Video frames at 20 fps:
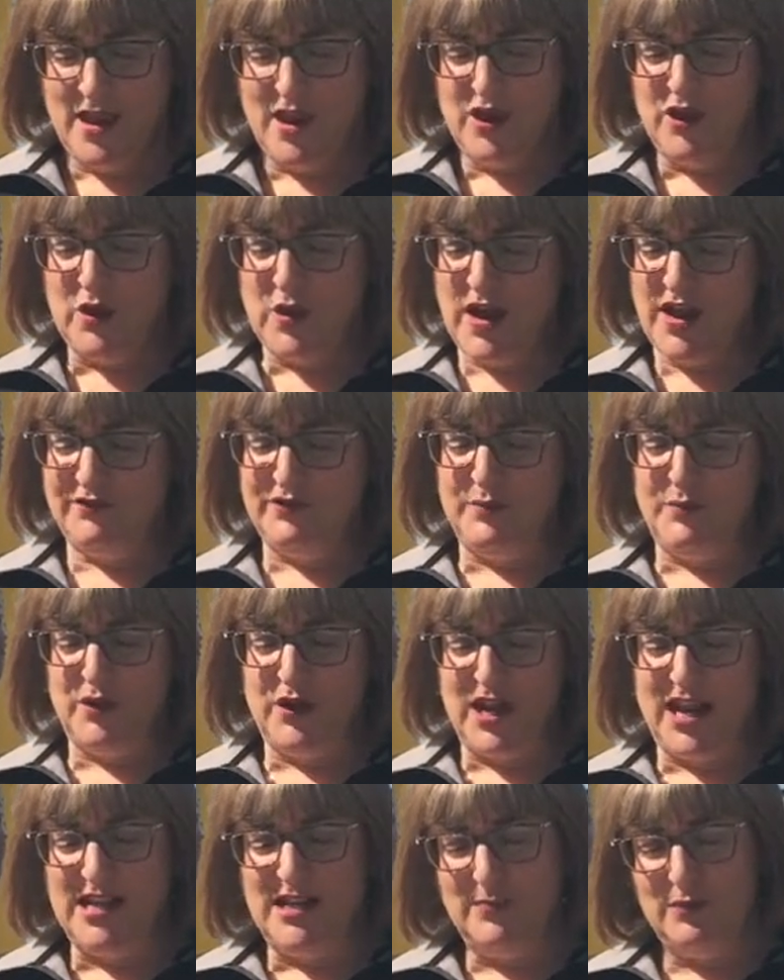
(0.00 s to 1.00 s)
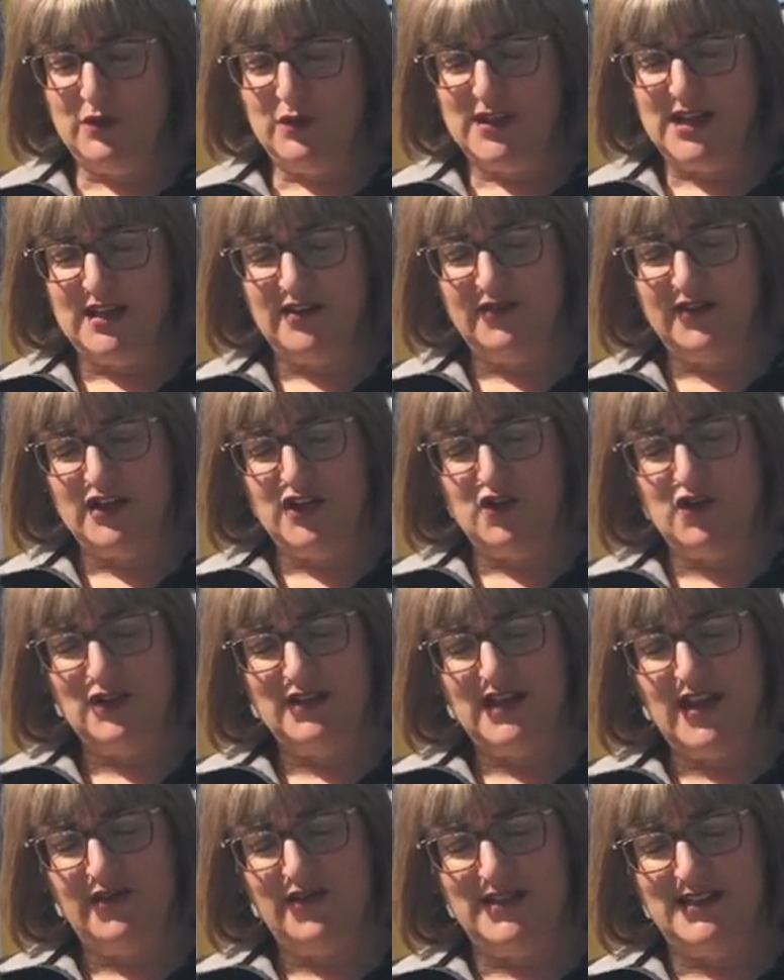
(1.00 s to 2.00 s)
You have to put 80% of it in your
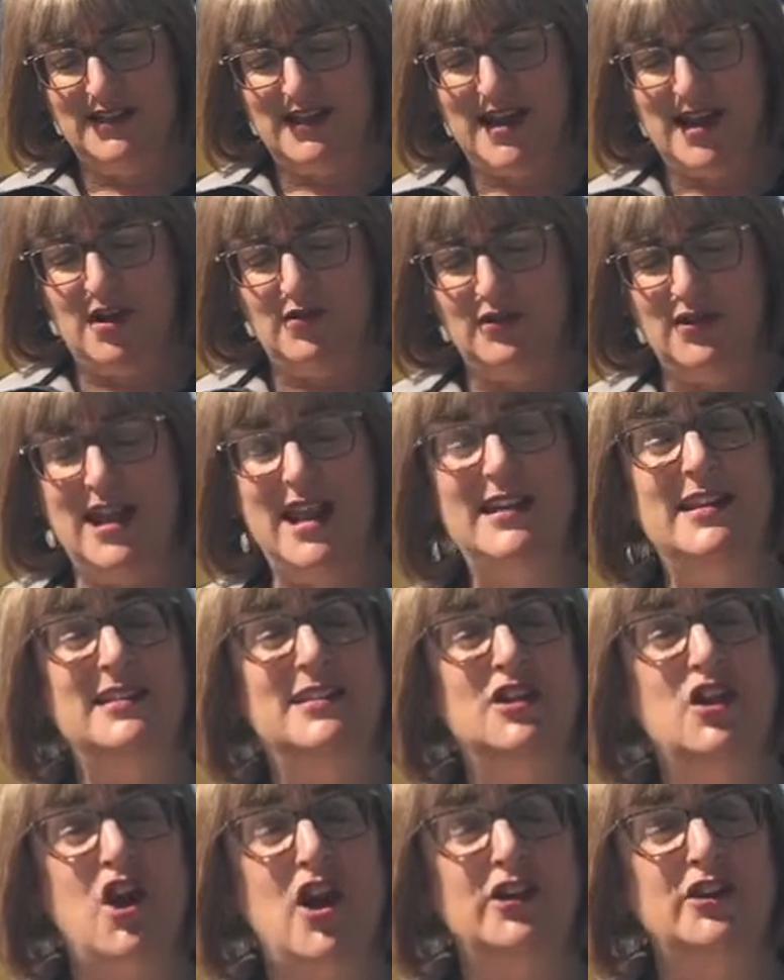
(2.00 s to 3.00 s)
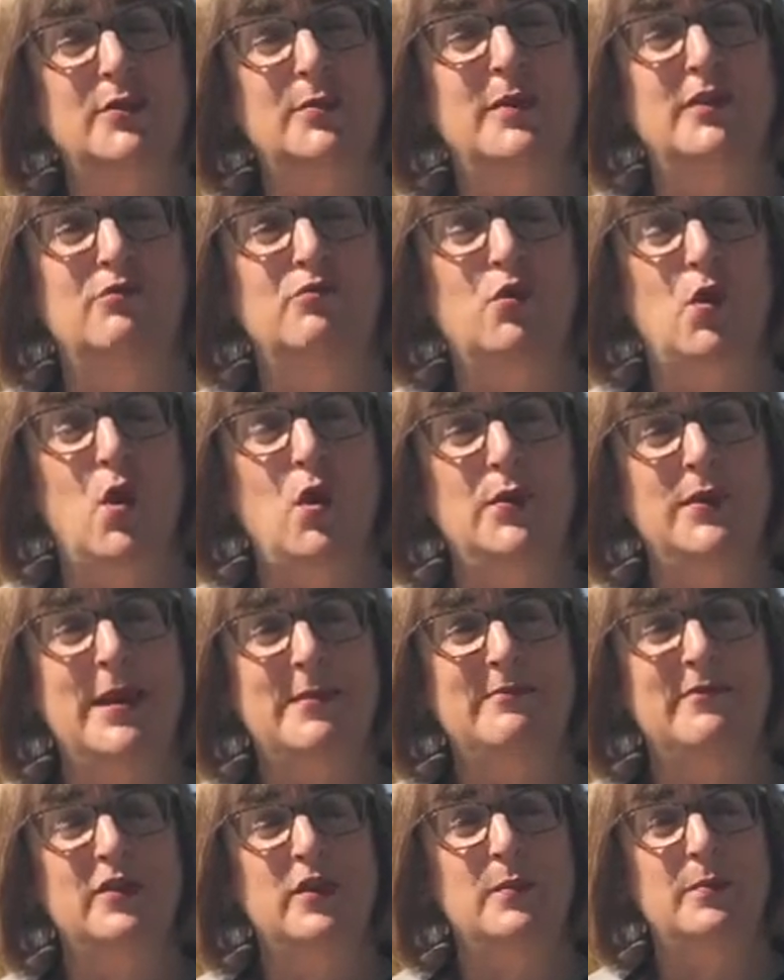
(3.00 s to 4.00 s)
savings account and it's got to be rolled
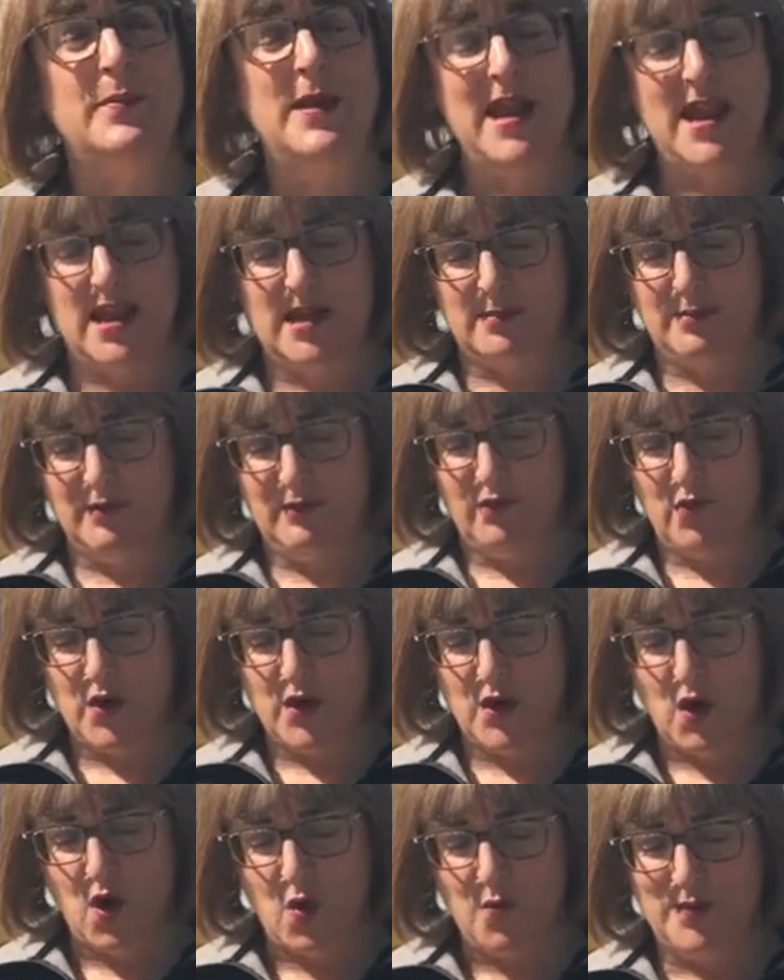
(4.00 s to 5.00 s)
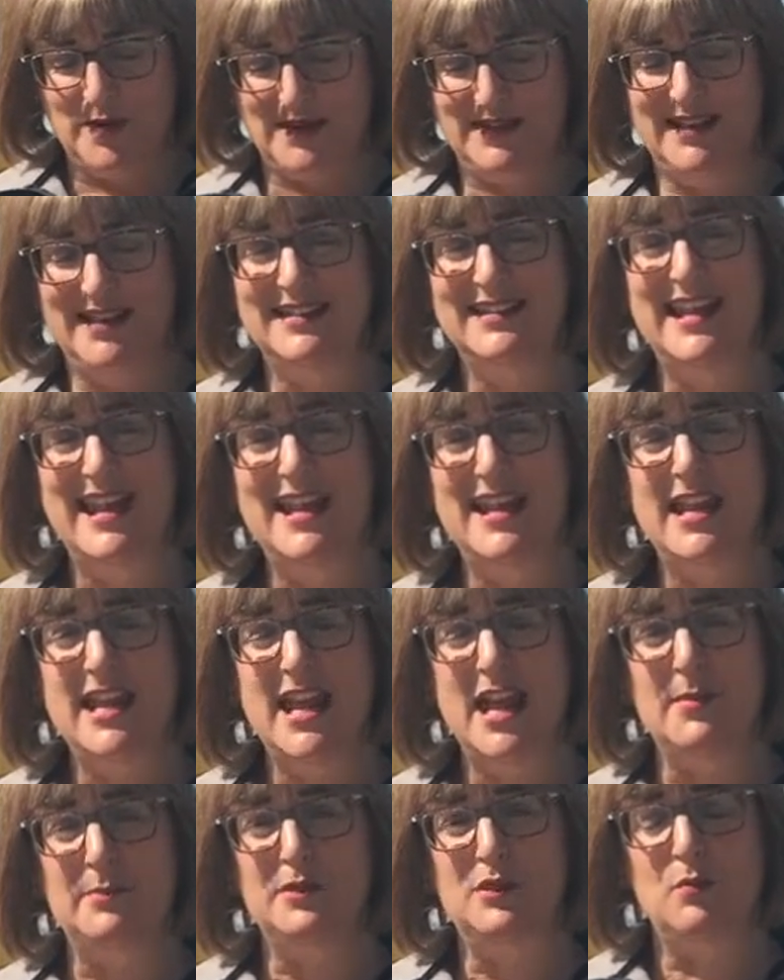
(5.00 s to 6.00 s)
up for the bank before it opens at 10
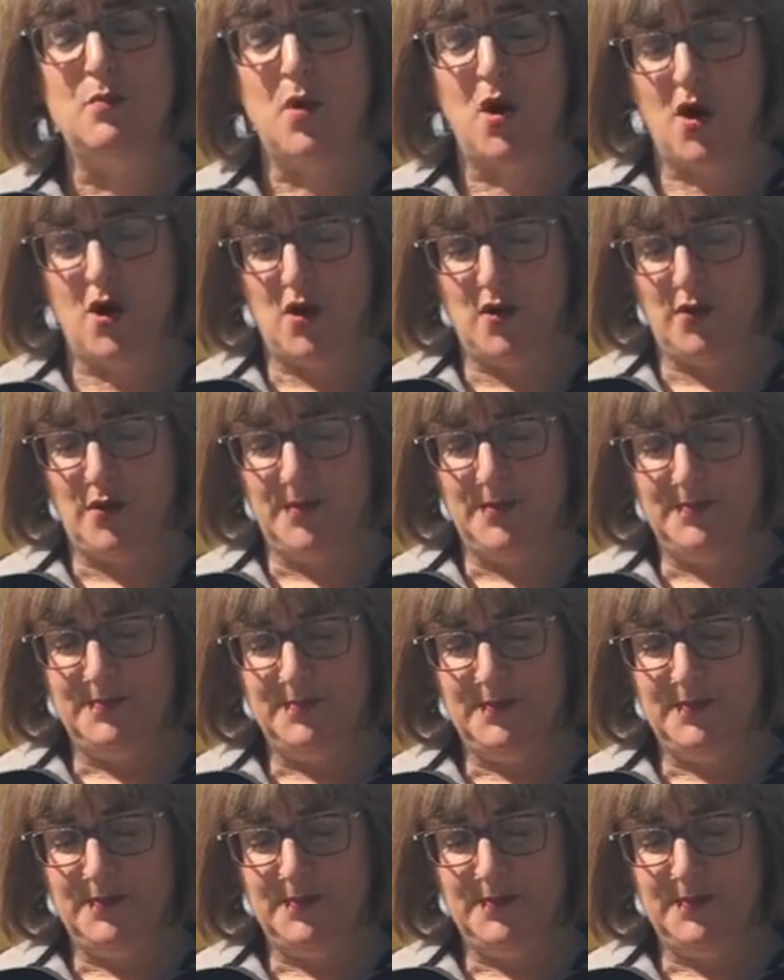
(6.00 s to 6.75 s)
a.m. tomorrow.